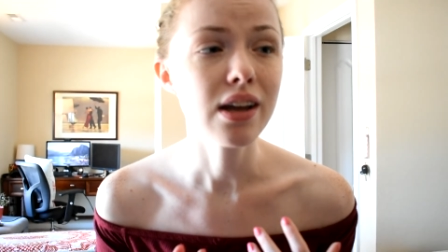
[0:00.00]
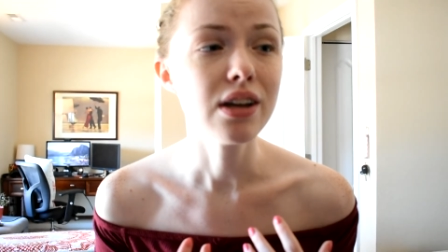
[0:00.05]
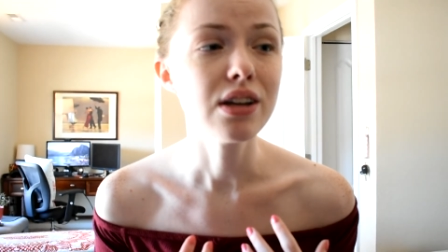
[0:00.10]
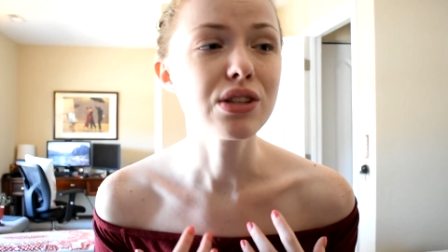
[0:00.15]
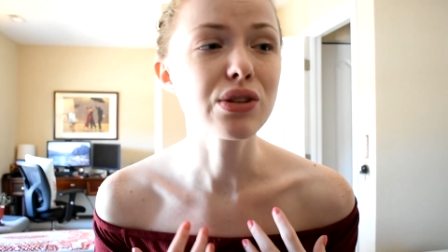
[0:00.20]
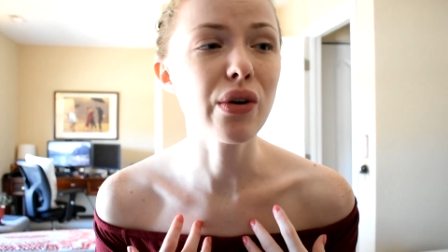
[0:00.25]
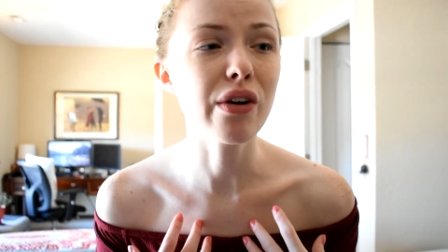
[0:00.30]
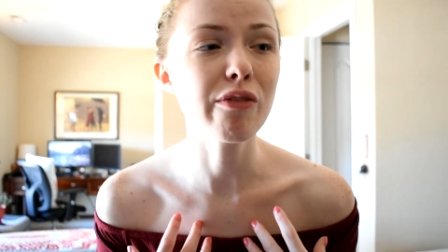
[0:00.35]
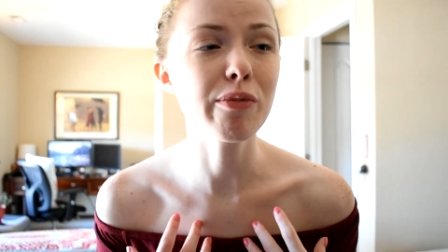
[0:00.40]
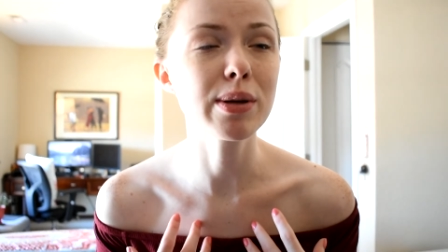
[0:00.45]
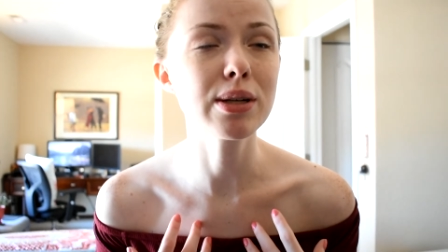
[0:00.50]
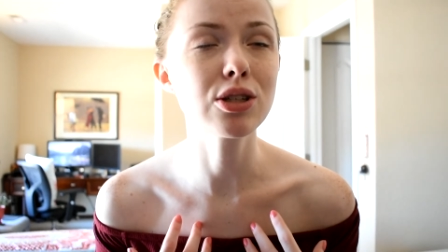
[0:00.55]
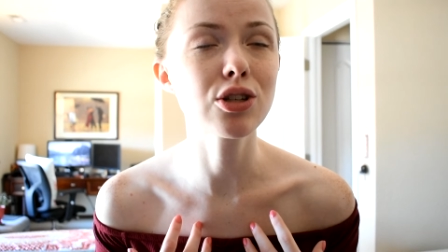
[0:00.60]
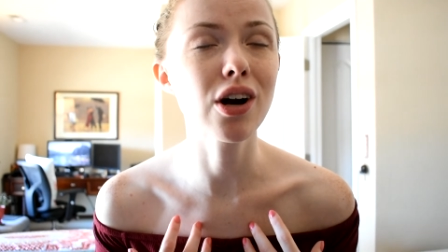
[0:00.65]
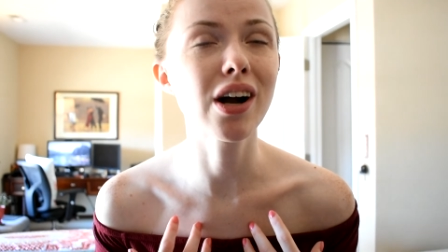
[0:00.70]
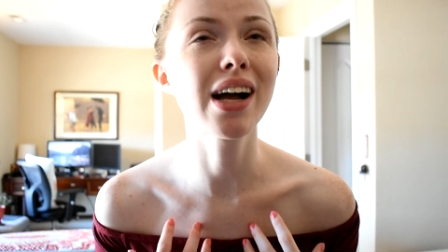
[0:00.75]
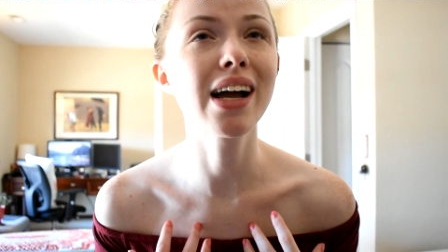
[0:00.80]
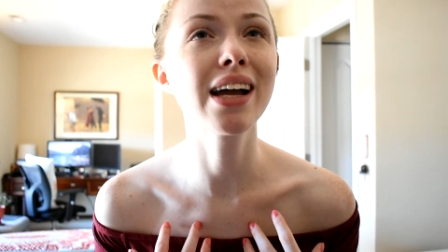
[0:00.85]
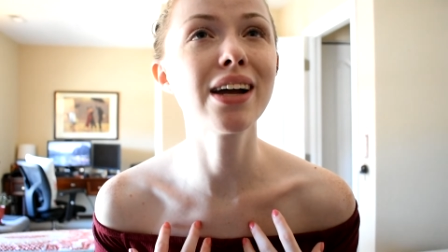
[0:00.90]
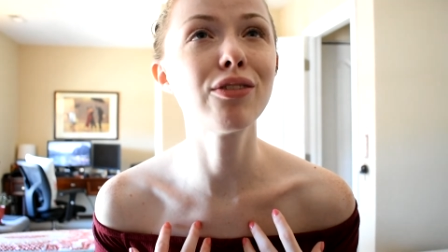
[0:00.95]
So I've been
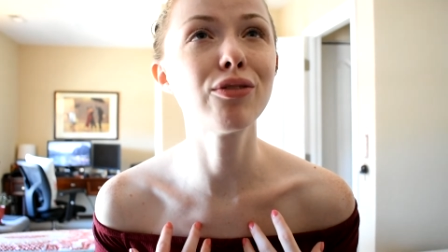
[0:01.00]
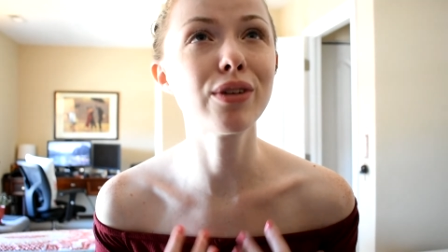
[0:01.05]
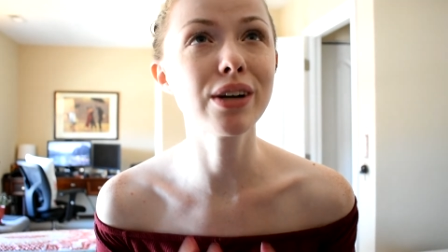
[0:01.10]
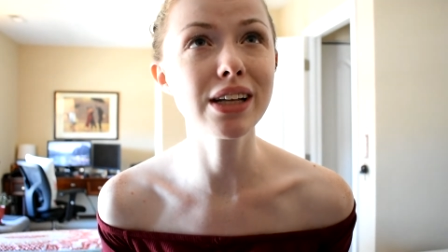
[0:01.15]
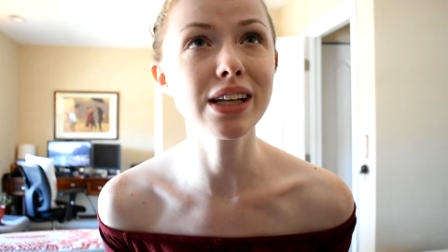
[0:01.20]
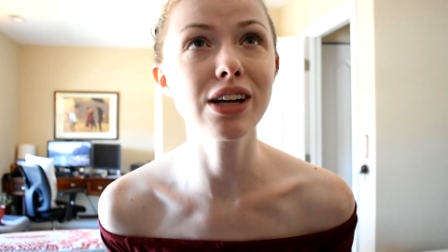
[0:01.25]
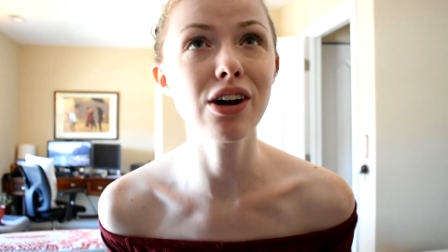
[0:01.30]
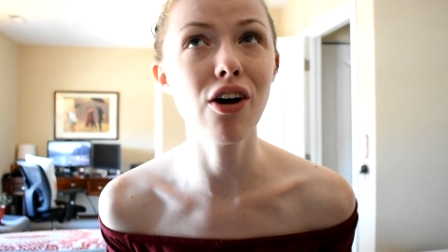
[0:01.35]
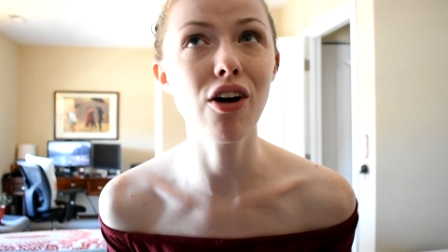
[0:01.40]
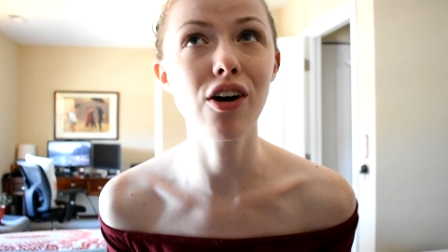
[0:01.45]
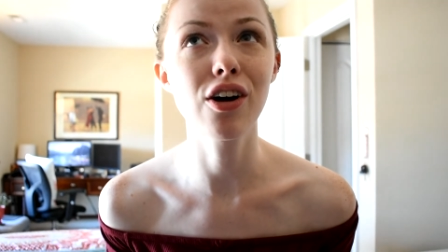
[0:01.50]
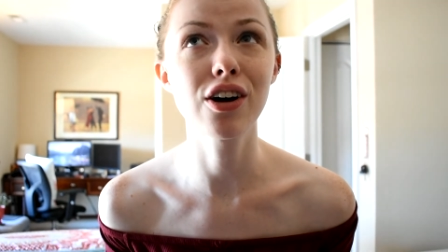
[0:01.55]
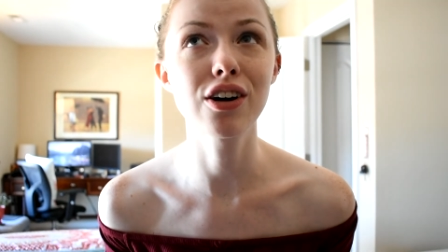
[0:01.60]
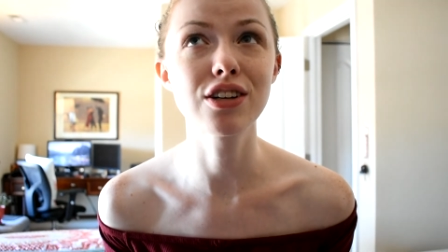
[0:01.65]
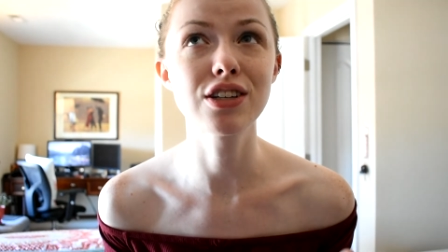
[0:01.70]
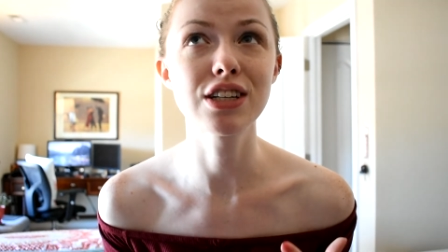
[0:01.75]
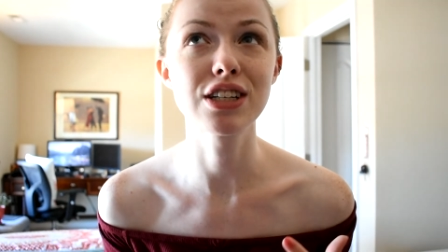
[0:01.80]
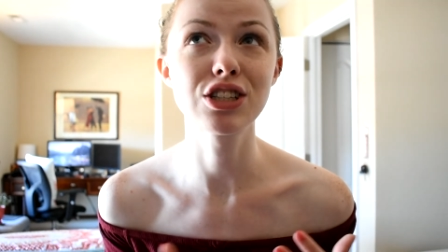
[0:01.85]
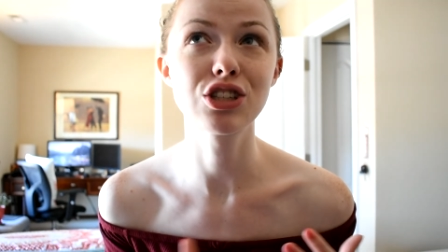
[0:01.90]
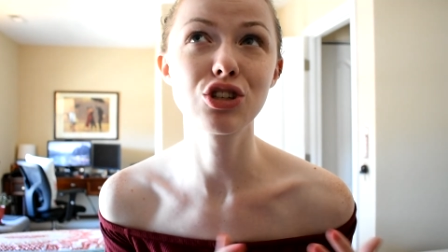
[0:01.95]
trying really hard to